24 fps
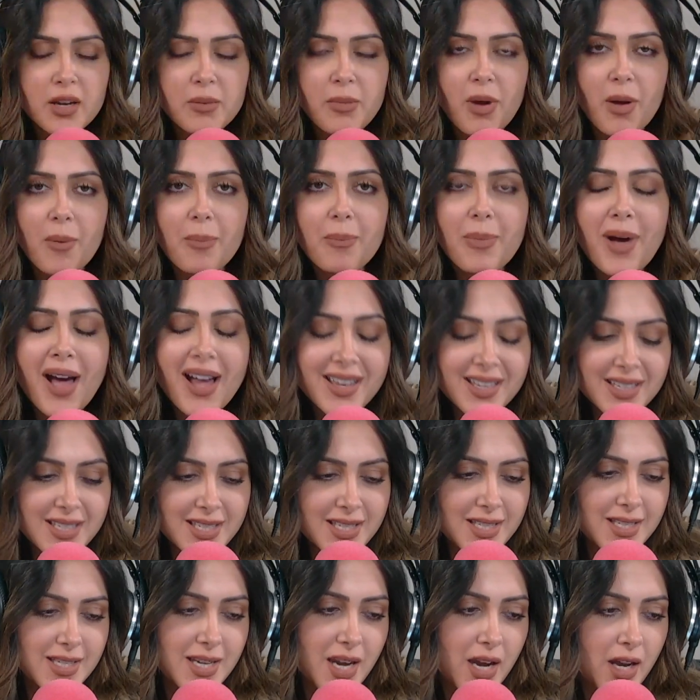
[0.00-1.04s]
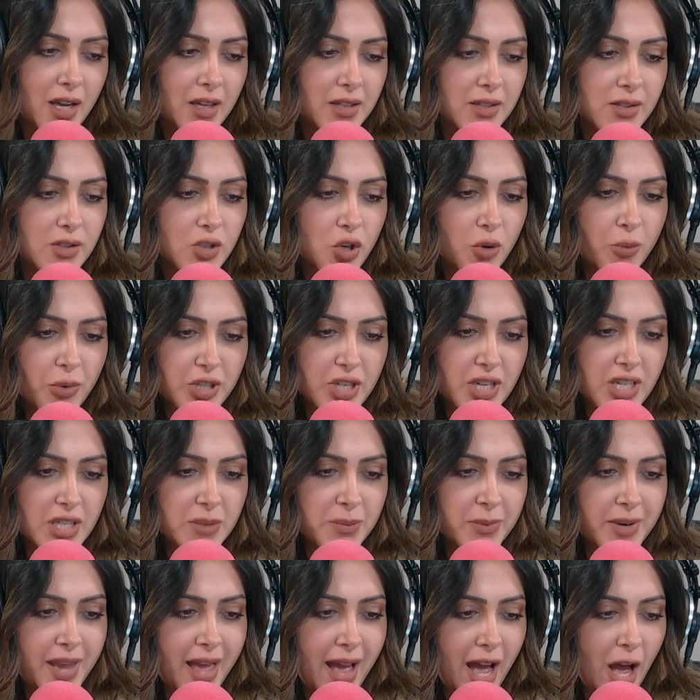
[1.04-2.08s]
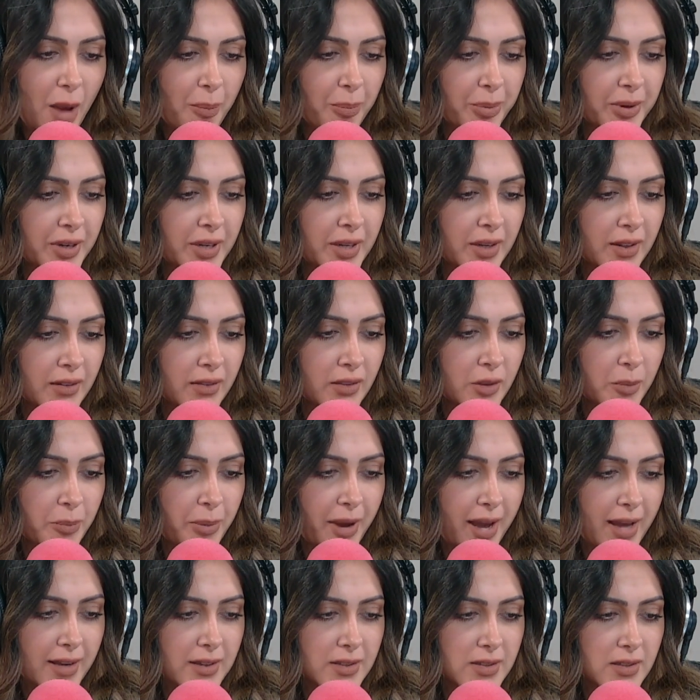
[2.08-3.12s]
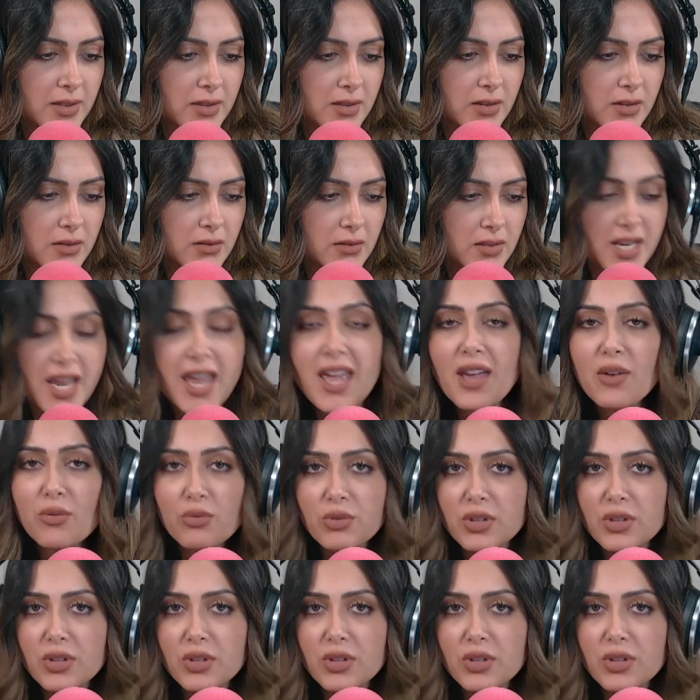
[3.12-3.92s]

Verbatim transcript: about Pakistan. So much has been happening in the past day,